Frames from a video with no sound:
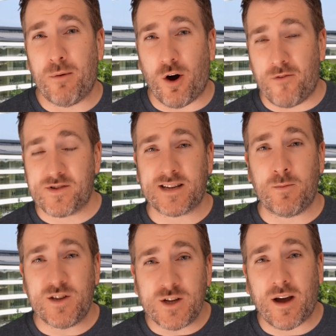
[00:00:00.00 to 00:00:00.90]
But obviously,
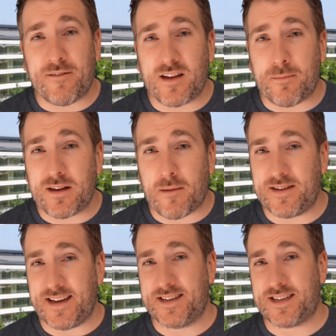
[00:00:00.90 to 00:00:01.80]
we do have
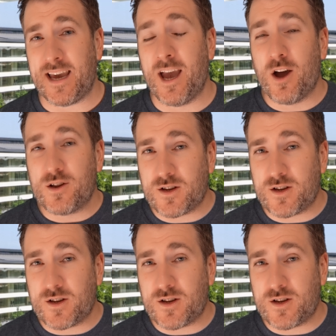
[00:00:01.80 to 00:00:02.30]
WWDC